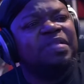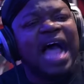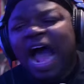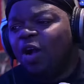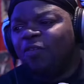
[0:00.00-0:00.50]

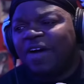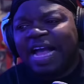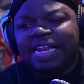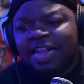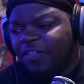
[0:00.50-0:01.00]
I don't
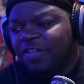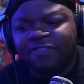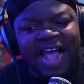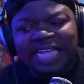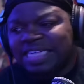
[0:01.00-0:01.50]
find nothing
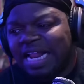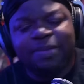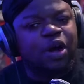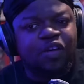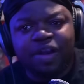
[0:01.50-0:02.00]
fascinating
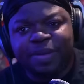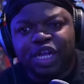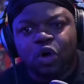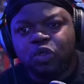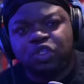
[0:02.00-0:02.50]
about Caribbean
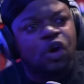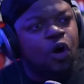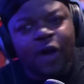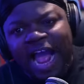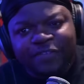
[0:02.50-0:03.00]
culture
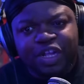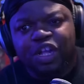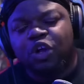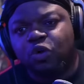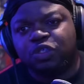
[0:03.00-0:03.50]
or
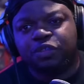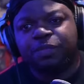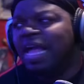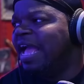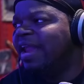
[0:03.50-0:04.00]
African culture.
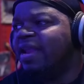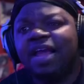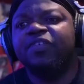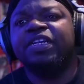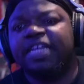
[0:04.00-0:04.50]

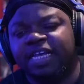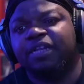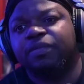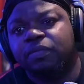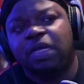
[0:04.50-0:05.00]
Never
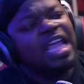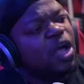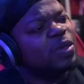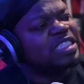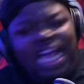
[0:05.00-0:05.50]
did.
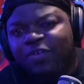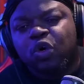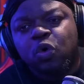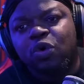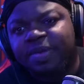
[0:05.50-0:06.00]
It was never
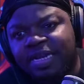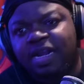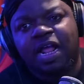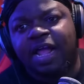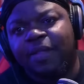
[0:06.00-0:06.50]
cool to be none
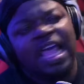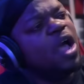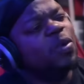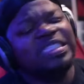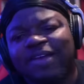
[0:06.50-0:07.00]
of that.
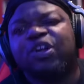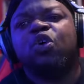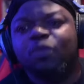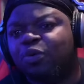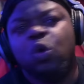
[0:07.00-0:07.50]
It was never
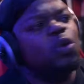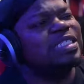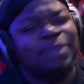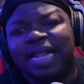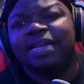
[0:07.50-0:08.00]
cool, cool to
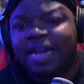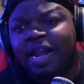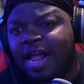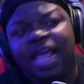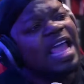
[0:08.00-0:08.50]
smell like none of
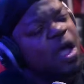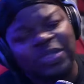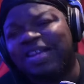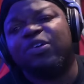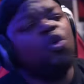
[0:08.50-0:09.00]
that. It
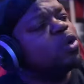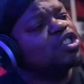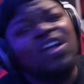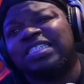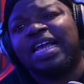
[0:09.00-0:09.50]
was never cool to
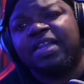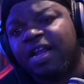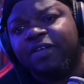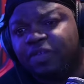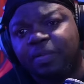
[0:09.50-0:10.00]
dress like
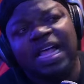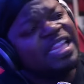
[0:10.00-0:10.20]
none of them.